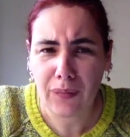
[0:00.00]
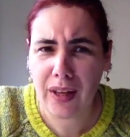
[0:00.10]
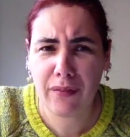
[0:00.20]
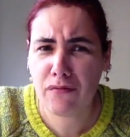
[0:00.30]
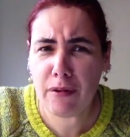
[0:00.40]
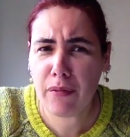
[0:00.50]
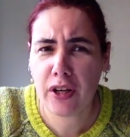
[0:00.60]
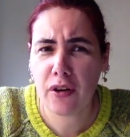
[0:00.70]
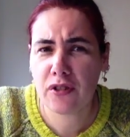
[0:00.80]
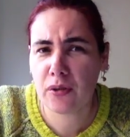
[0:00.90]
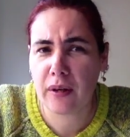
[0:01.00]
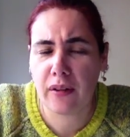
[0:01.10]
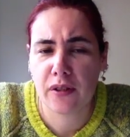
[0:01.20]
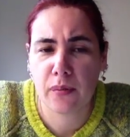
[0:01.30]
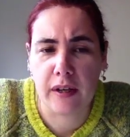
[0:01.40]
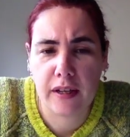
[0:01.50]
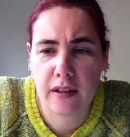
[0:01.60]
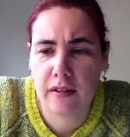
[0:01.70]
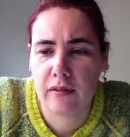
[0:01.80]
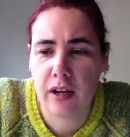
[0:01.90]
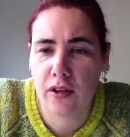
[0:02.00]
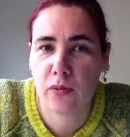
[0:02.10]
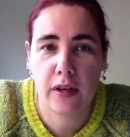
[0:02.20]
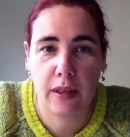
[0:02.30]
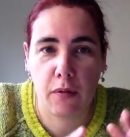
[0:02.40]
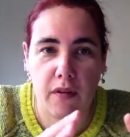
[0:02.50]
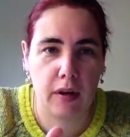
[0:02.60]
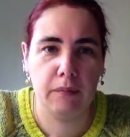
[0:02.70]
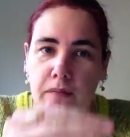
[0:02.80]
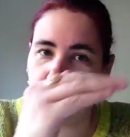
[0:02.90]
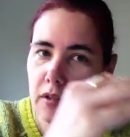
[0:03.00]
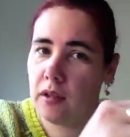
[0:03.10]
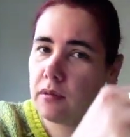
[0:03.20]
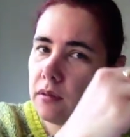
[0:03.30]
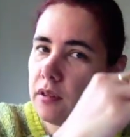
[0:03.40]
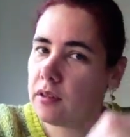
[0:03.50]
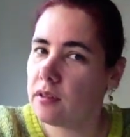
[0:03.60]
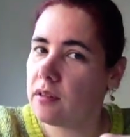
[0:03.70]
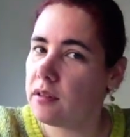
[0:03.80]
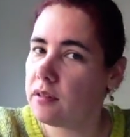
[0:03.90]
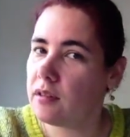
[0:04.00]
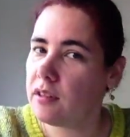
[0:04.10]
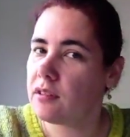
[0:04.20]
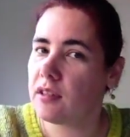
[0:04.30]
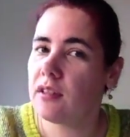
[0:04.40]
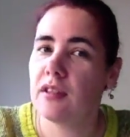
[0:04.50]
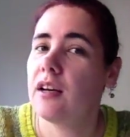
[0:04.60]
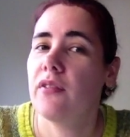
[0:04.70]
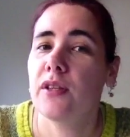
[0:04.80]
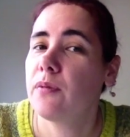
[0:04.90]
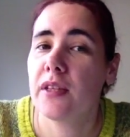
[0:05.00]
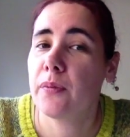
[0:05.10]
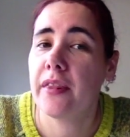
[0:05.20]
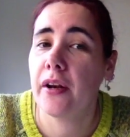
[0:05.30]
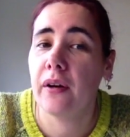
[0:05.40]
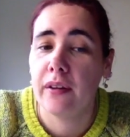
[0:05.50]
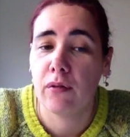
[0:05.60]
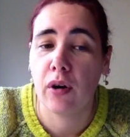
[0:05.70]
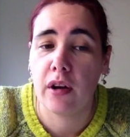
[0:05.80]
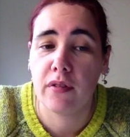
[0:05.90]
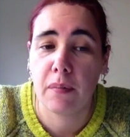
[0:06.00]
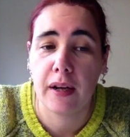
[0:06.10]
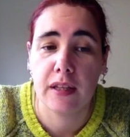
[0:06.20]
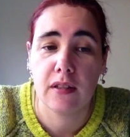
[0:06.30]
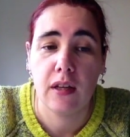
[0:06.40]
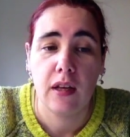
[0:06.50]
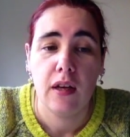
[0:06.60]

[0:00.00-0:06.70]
I haven't written my notes as well this week. Last week they were very this and this and this and this and this, and now this week they're not. They're all over the place.